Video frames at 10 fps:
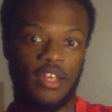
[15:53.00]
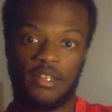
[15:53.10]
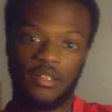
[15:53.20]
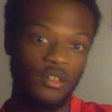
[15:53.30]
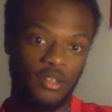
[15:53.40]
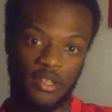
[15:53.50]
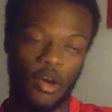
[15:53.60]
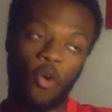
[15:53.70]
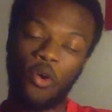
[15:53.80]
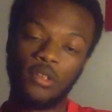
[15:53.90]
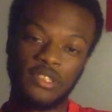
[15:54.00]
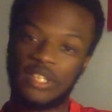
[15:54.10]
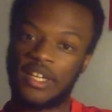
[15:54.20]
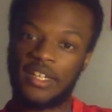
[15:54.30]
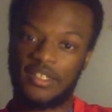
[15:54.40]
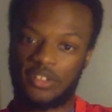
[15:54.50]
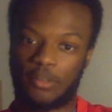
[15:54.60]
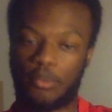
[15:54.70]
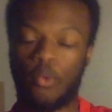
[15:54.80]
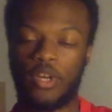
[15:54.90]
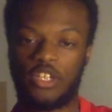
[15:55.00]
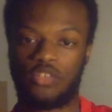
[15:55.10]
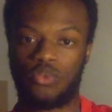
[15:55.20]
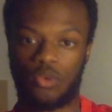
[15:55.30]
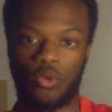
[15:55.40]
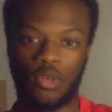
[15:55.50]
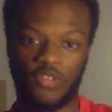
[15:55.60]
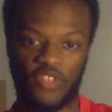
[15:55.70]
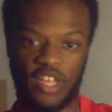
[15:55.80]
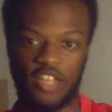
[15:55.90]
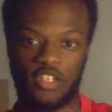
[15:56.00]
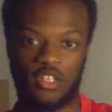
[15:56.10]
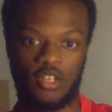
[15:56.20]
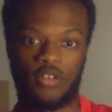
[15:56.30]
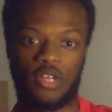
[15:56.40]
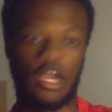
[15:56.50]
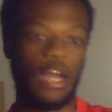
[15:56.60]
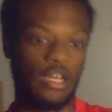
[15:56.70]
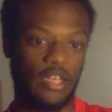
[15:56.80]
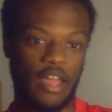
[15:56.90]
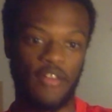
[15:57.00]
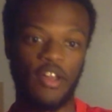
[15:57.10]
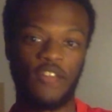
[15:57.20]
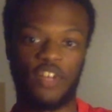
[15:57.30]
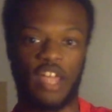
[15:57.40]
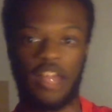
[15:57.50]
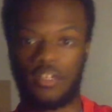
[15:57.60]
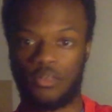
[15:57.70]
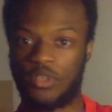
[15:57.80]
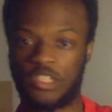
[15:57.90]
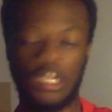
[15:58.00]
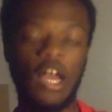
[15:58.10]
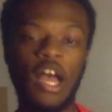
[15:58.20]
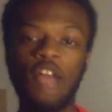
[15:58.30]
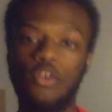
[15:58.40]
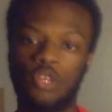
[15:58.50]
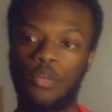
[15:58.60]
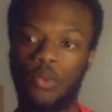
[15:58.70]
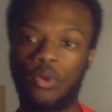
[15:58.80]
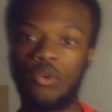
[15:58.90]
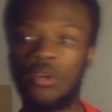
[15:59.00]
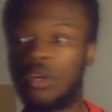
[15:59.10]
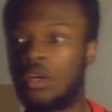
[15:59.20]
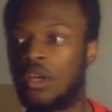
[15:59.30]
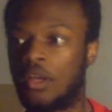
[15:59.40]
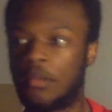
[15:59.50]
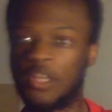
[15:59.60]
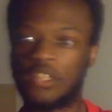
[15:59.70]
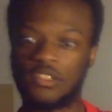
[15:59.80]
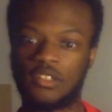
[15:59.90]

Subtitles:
literally all signs are pointing to a qualification here at CONCACAF for Canada, which I know they will, because